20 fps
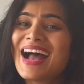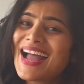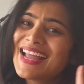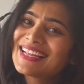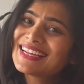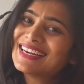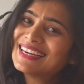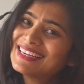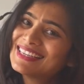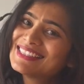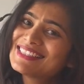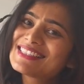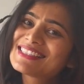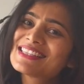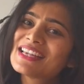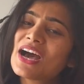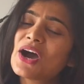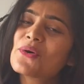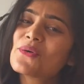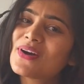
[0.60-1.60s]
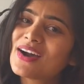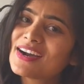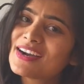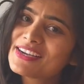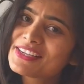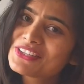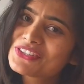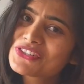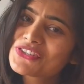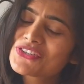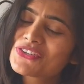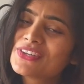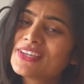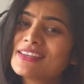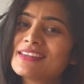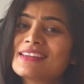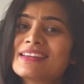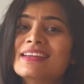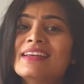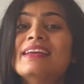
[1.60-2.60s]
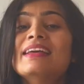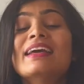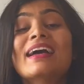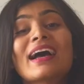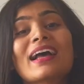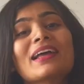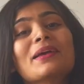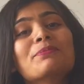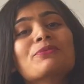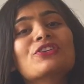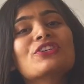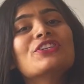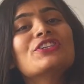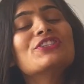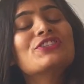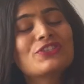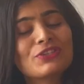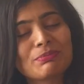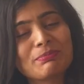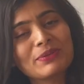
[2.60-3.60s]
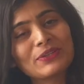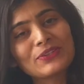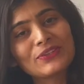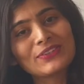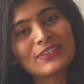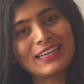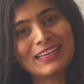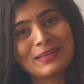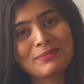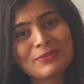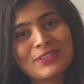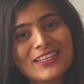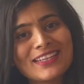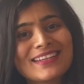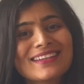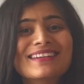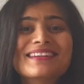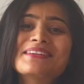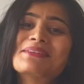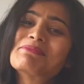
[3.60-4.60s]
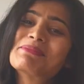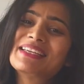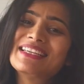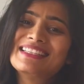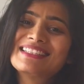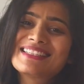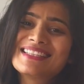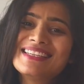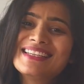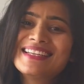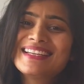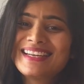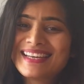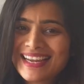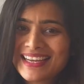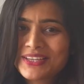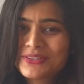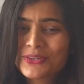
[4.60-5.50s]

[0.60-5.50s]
Hi guys, how are you doing? I am doing super good. I am doing amazing like